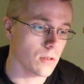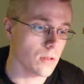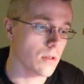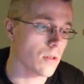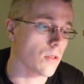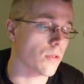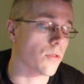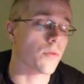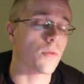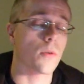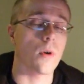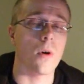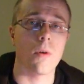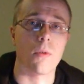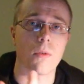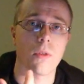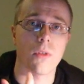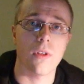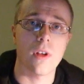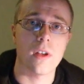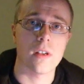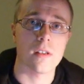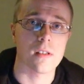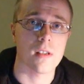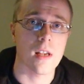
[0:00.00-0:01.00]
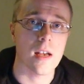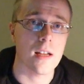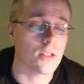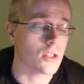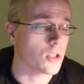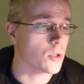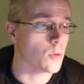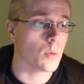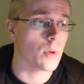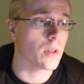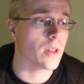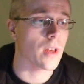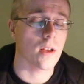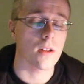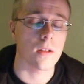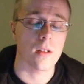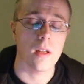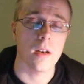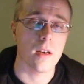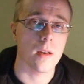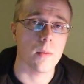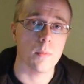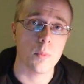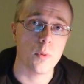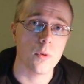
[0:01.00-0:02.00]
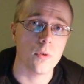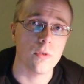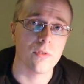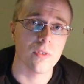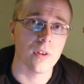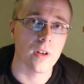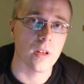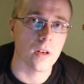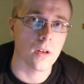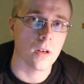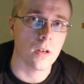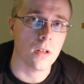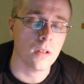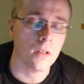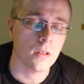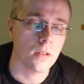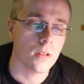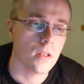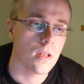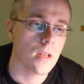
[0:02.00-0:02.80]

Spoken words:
throw things at you without any proof at all.